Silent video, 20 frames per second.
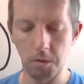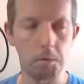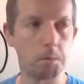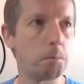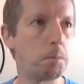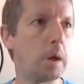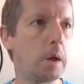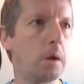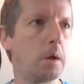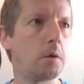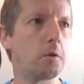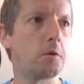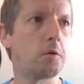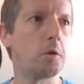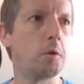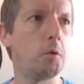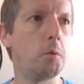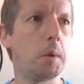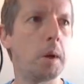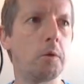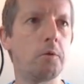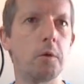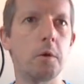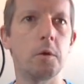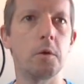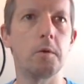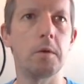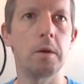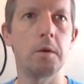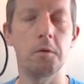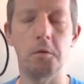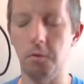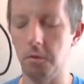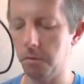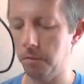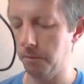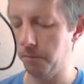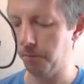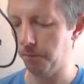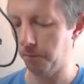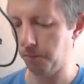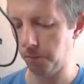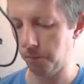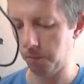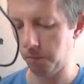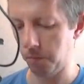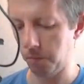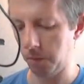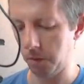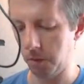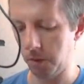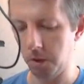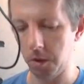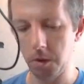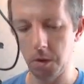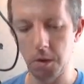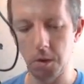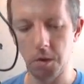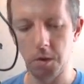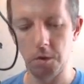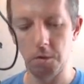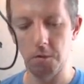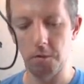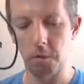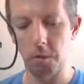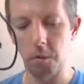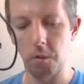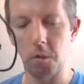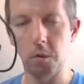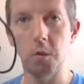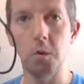Minus 2 battery covers for